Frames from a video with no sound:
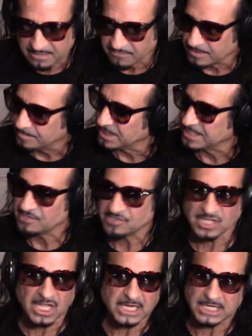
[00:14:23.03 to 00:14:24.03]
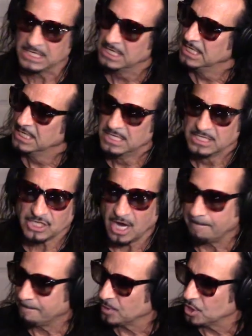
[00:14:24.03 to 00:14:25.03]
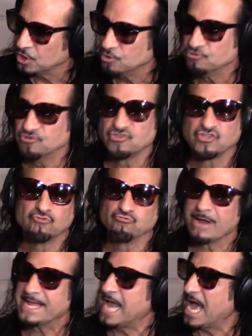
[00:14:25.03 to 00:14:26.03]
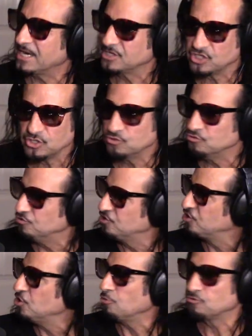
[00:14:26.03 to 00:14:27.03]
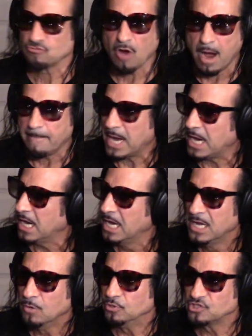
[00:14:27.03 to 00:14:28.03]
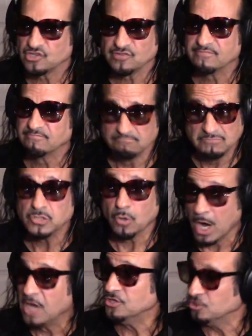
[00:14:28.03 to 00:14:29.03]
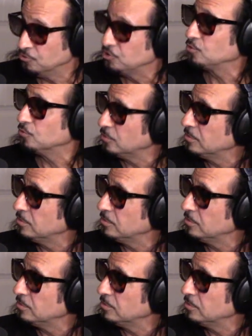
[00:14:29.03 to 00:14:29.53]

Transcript: Everybody's like top pros, great attitudes, no drama, which is, you know, unusual,